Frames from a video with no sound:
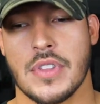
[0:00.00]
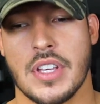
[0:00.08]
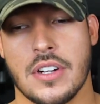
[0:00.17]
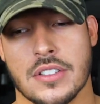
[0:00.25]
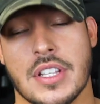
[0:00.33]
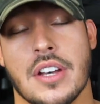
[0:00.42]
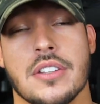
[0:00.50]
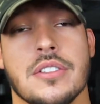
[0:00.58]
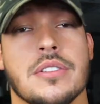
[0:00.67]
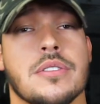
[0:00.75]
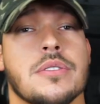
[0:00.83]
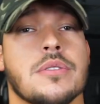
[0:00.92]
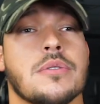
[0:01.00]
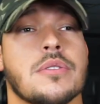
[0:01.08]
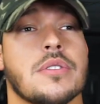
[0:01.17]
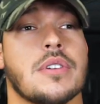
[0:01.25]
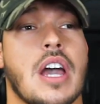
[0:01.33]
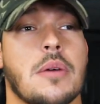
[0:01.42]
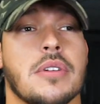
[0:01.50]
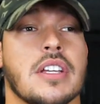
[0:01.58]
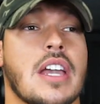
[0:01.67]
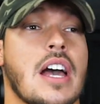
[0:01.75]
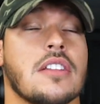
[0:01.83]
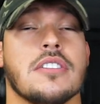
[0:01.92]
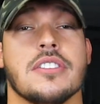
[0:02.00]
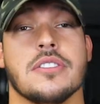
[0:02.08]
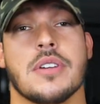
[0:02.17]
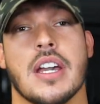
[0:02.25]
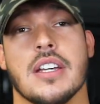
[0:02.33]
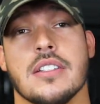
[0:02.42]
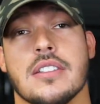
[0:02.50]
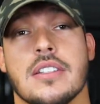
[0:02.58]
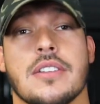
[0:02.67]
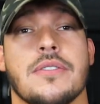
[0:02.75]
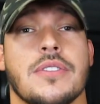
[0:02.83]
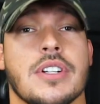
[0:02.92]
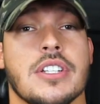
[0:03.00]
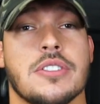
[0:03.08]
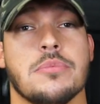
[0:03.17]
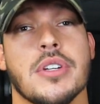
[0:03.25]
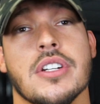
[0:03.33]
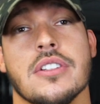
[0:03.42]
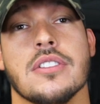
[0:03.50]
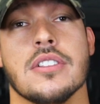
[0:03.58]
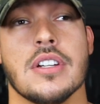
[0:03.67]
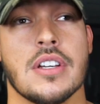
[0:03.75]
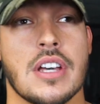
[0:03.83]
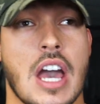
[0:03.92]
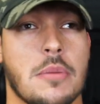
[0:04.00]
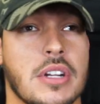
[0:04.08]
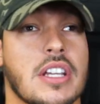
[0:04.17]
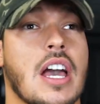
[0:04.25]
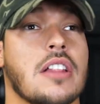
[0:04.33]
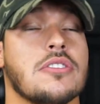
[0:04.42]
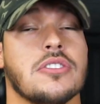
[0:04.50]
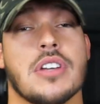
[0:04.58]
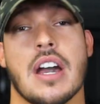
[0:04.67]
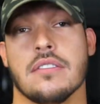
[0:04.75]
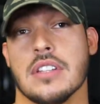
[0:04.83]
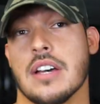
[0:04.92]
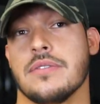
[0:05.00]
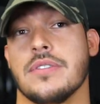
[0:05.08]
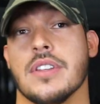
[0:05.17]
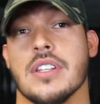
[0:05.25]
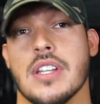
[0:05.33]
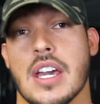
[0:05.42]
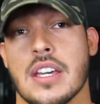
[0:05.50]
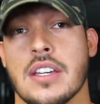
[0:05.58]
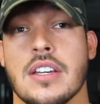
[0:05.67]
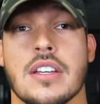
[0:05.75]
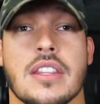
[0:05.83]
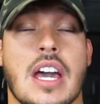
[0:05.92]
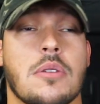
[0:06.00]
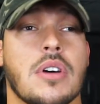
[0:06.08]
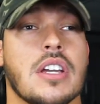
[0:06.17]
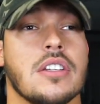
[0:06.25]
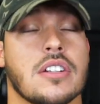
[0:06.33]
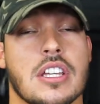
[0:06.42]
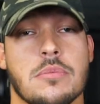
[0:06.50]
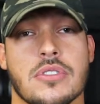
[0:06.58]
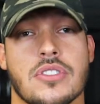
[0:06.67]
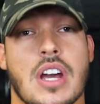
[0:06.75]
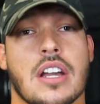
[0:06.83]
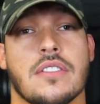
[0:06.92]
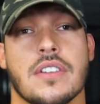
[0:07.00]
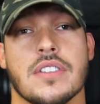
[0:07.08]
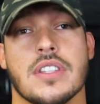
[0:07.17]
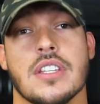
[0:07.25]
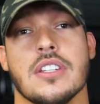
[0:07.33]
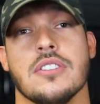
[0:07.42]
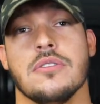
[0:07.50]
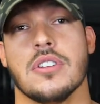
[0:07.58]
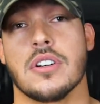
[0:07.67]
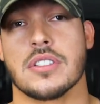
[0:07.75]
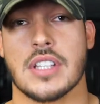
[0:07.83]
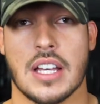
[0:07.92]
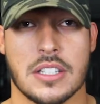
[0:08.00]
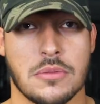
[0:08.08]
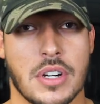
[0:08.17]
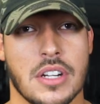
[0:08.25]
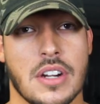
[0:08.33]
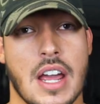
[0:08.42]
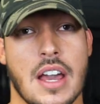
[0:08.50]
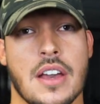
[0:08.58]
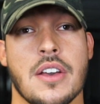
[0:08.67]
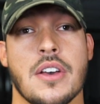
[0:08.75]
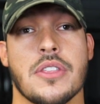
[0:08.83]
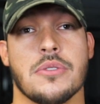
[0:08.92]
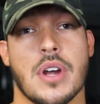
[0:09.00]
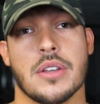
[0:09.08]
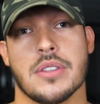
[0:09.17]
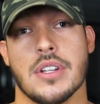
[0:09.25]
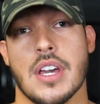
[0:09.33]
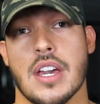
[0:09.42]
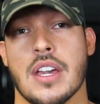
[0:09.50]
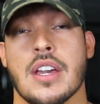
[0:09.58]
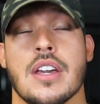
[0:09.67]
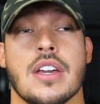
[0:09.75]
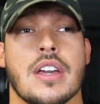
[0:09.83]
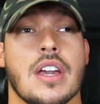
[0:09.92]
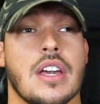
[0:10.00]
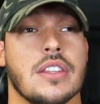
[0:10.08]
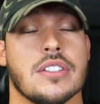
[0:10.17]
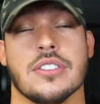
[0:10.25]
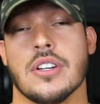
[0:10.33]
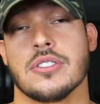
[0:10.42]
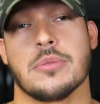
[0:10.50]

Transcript: It'll tell you how many calories you ate for each meal, how many calories you have left for the day. That way you're keeping track of everything, you know exactly where you're at throughout the day, and there's no